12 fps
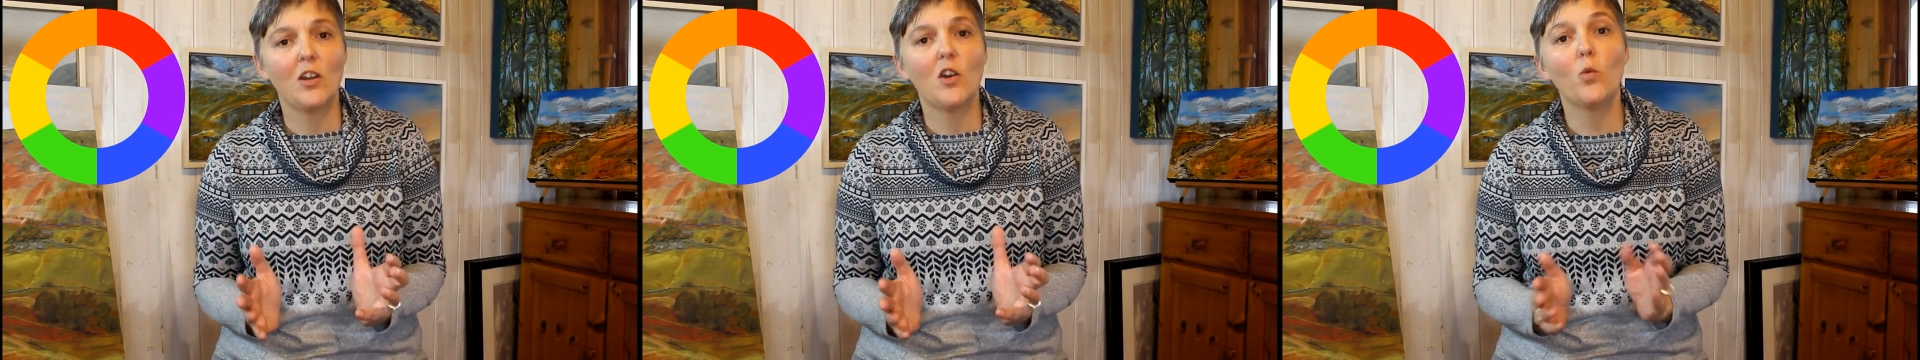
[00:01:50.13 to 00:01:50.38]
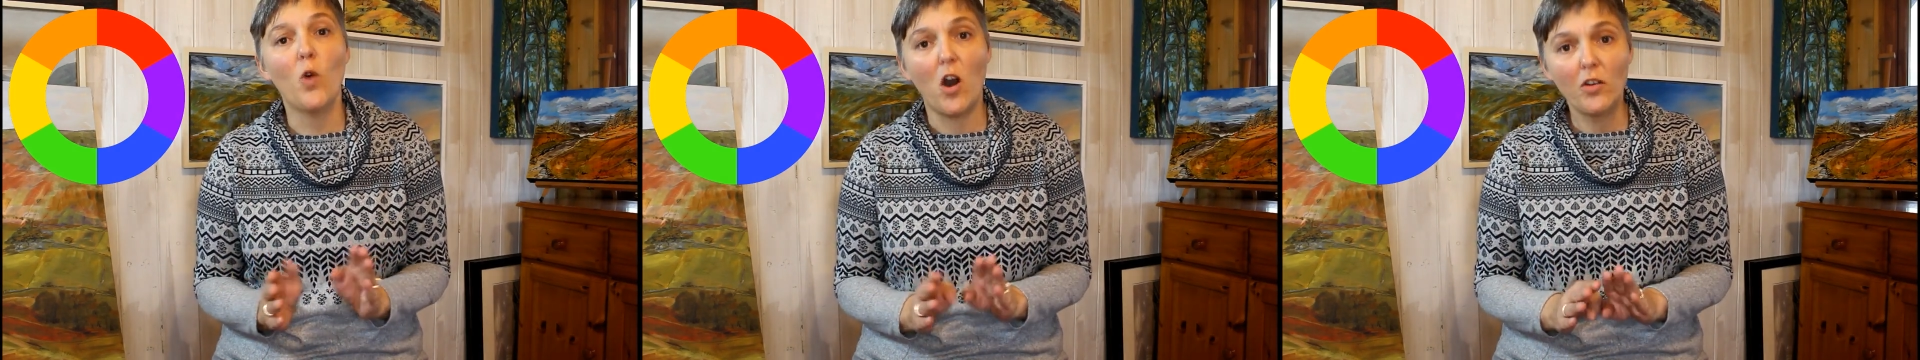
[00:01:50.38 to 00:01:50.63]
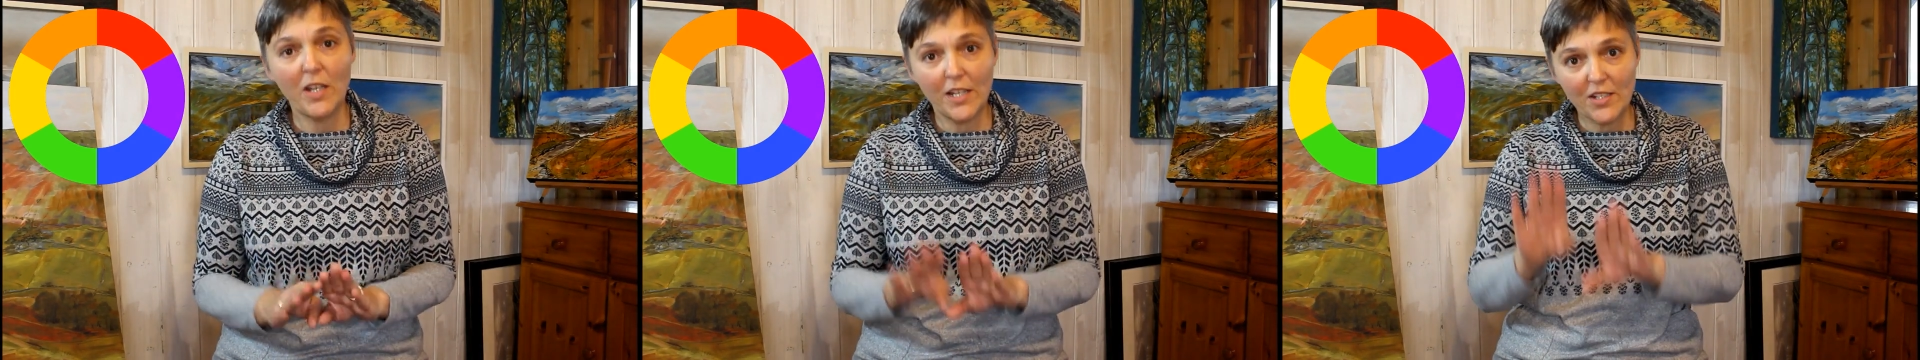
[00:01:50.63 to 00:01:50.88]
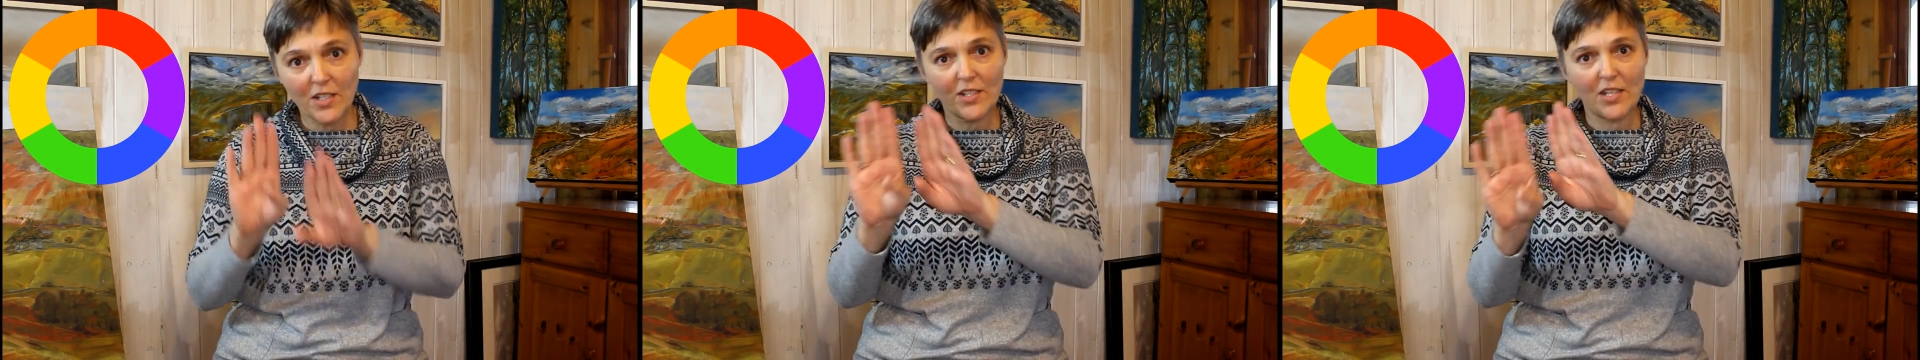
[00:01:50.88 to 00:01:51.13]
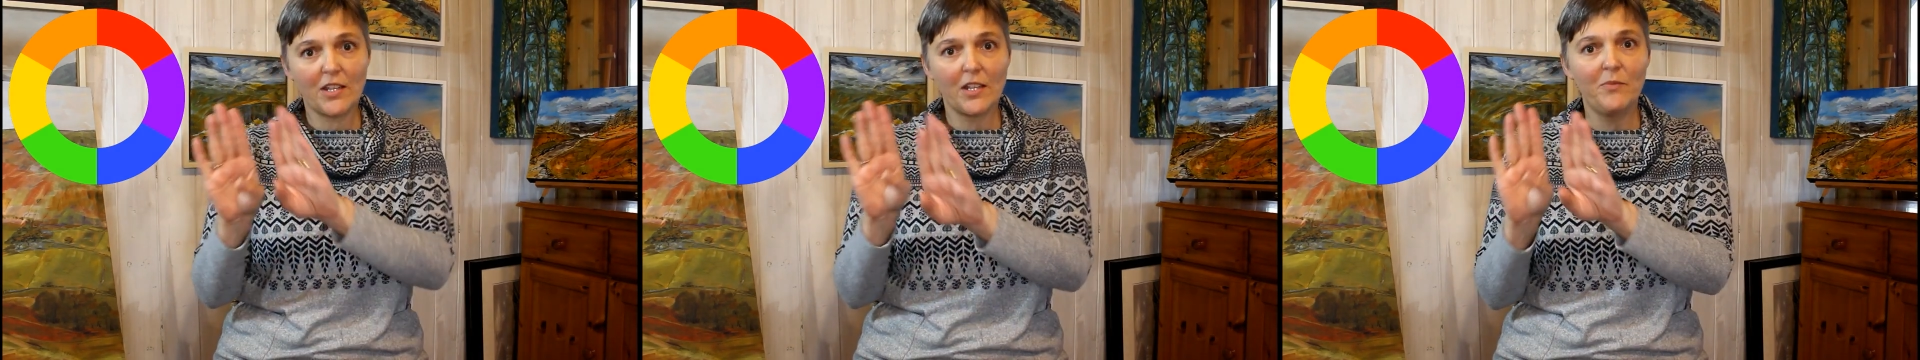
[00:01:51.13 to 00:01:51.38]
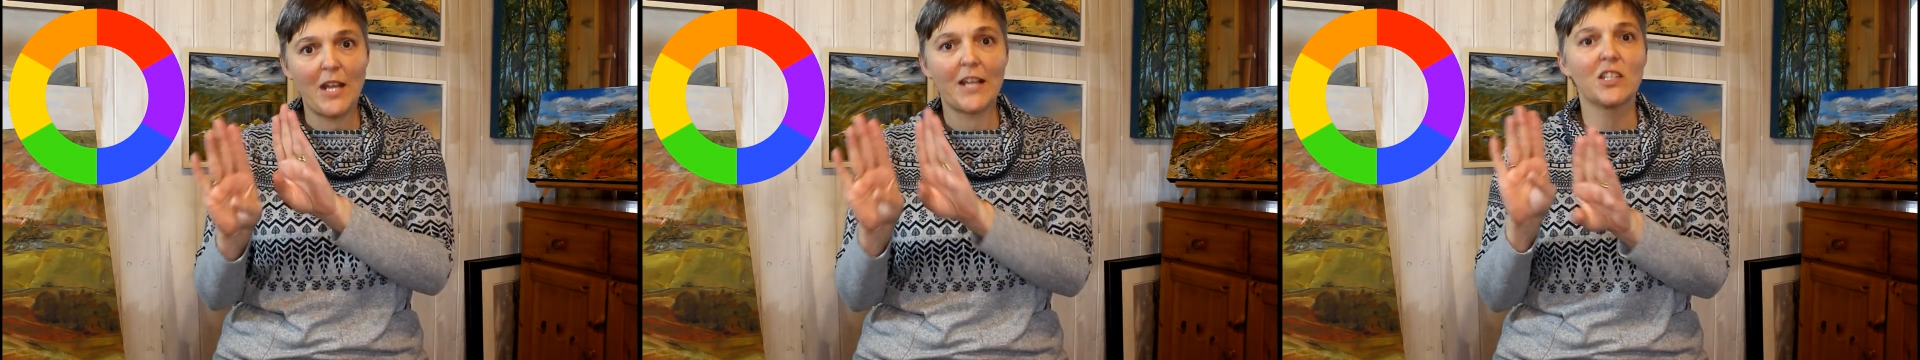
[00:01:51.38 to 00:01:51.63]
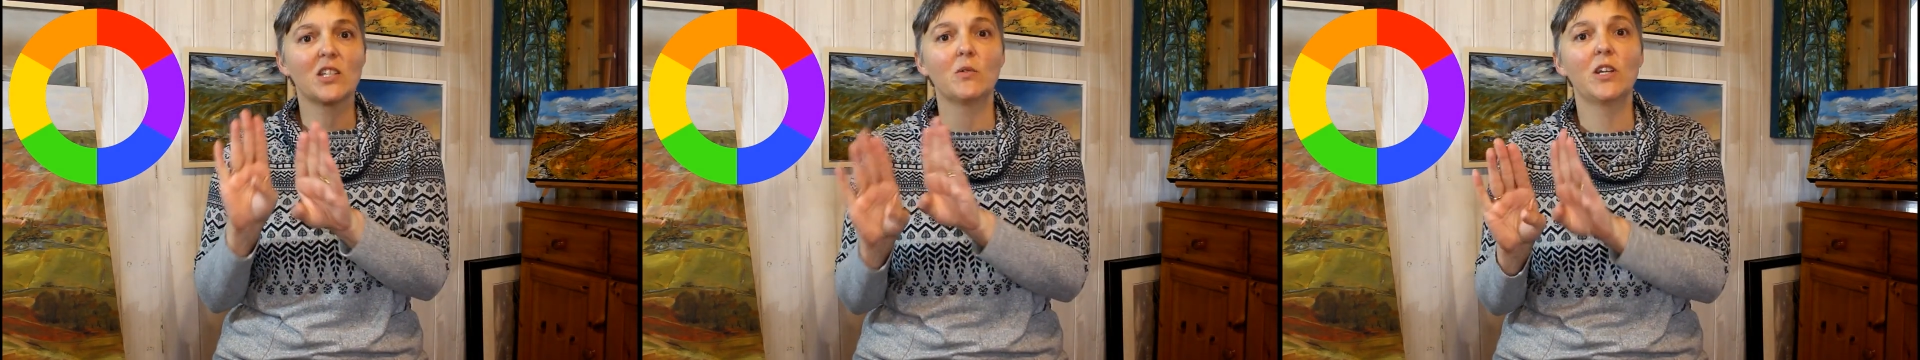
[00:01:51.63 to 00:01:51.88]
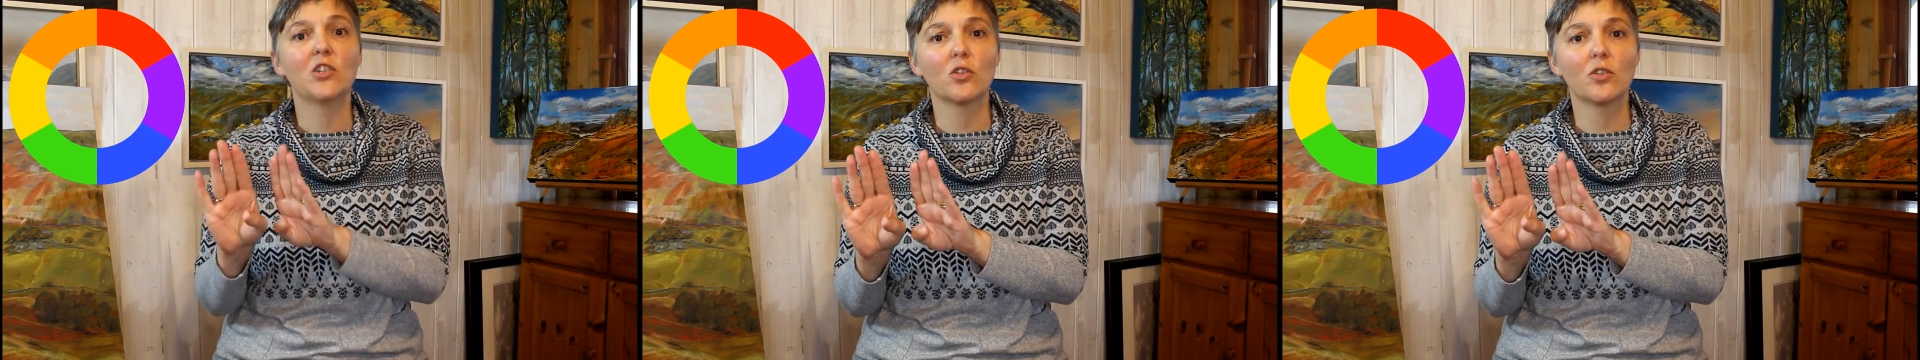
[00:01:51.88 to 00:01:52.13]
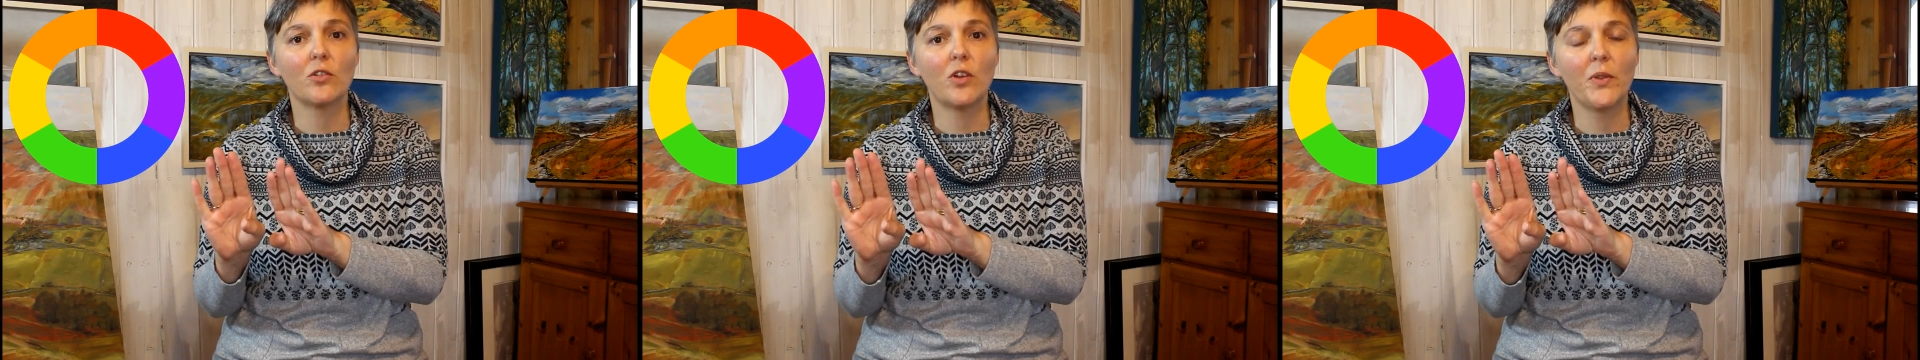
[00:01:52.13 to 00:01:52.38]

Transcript: One is to sit them next to each other on